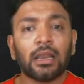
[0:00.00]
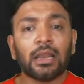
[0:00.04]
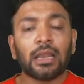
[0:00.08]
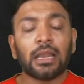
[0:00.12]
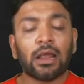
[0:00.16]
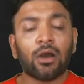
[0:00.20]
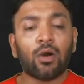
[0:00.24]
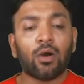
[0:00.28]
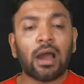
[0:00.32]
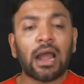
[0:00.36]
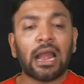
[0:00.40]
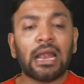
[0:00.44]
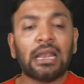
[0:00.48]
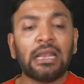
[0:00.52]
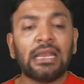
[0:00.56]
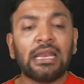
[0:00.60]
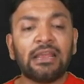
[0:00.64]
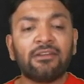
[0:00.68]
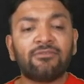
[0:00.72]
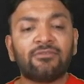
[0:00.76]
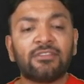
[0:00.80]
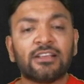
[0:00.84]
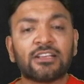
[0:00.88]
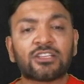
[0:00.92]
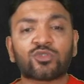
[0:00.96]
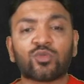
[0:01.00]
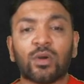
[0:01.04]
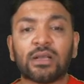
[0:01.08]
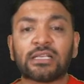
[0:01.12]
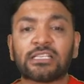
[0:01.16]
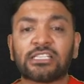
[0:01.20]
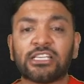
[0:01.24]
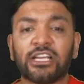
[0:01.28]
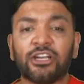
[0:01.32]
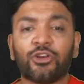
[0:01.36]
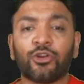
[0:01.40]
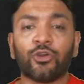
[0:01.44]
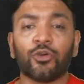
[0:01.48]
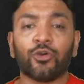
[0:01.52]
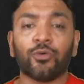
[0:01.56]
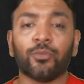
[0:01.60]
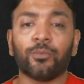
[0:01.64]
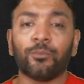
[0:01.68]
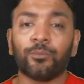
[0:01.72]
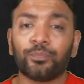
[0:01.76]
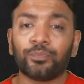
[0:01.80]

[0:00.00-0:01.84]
Now, I leave this question to you.